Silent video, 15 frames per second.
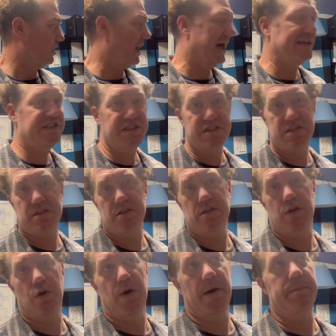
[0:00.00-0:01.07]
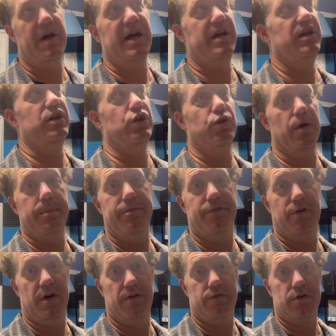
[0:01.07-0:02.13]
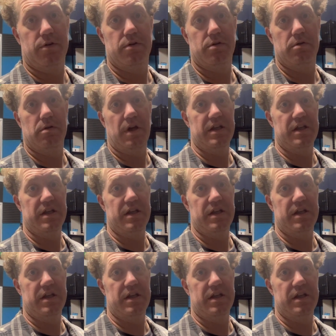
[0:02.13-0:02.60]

I just, you know, I'm not gonna grip forever.